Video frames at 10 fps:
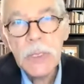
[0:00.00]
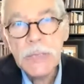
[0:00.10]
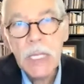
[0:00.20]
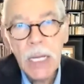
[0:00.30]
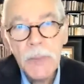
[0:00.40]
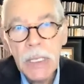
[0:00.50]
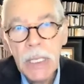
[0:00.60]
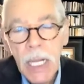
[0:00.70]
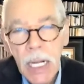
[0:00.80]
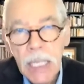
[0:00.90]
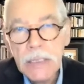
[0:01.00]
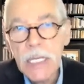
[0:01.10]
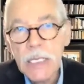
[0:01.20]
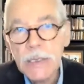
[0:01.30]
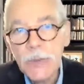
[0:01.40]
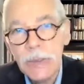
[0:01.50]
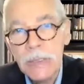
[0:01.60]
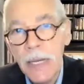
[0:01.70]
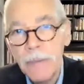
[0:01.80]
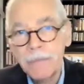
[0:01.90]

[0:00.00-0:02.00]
is that I'm in a contest with them.